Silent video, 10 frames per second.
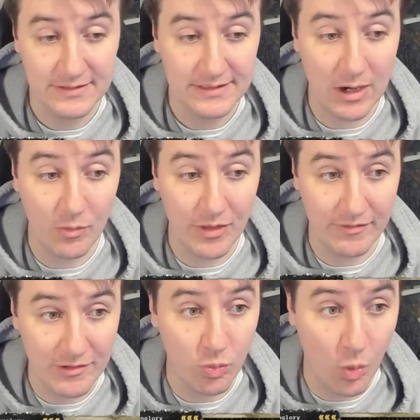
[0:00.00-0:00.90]
Now, there
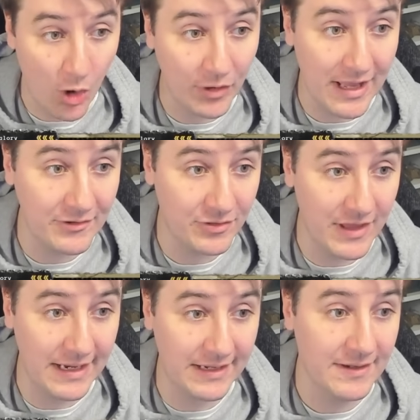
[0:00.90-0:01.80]
is one last
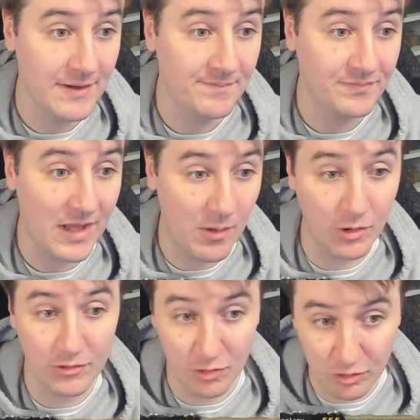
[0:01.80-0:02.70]
thing I
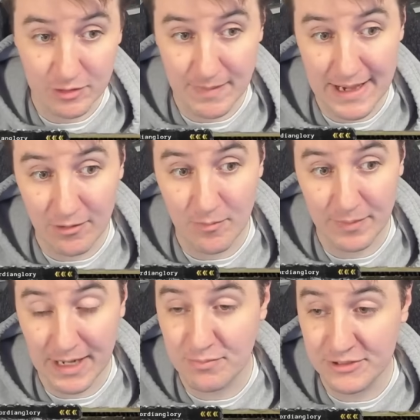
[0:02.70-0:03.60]
want to talk about,
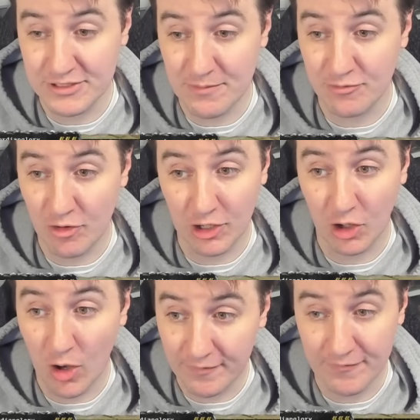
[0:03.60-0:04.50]
but I appreciate I'm throwing a
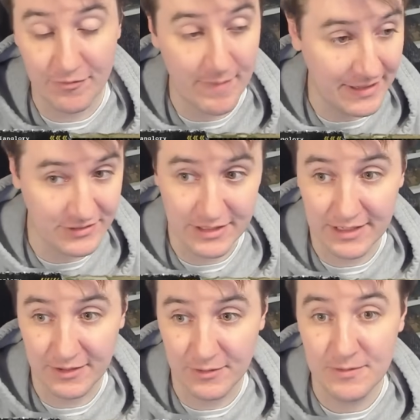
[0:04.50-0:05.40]
lot of information
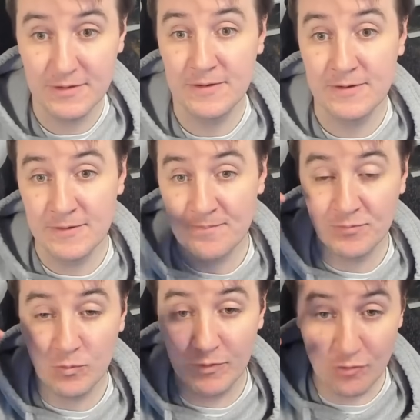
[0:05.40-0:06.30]
at you.
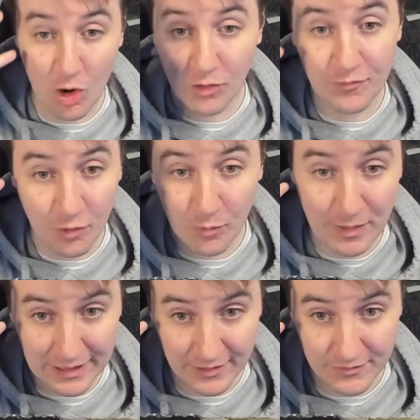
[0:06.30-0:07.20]
We've got the 4
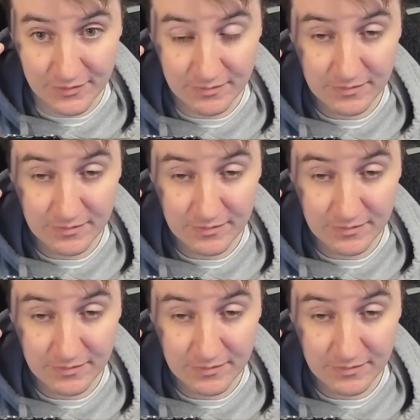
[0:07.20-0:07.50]
pillars.